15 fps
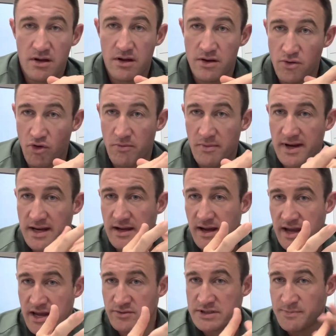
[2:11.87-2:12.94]
Normally
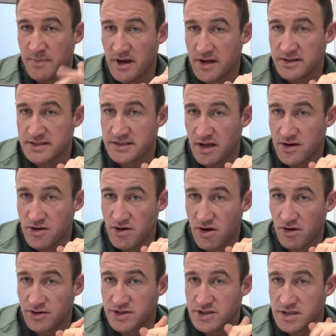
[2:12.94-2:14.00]
heel spurs are
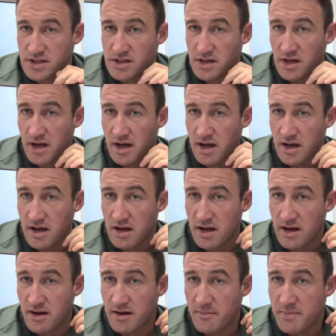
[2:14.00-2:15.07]
not
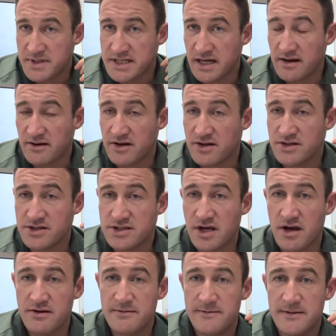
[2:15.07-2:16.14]
a particular
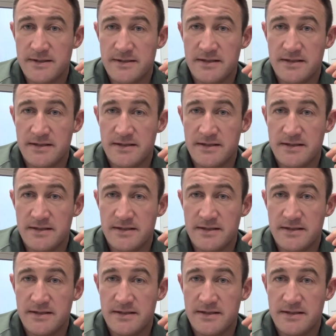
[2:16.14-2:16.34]
concern.